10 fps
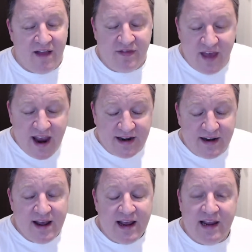And
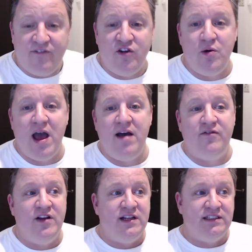then if you
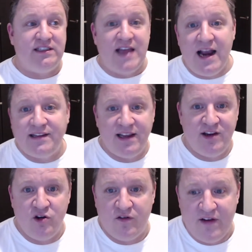have stacked
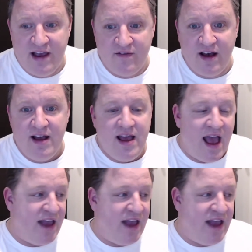it in your favor